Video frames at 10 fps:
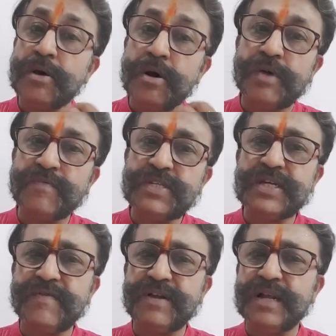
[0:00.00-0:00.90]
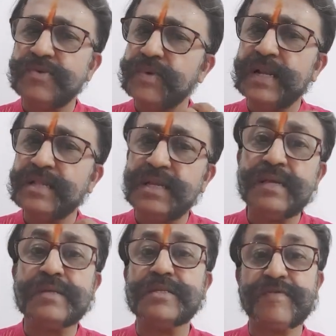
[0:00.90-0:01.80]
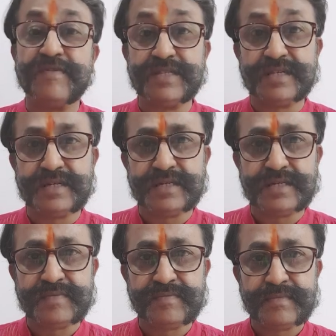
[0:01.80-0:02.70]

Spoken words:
on which I have done 23 years of research.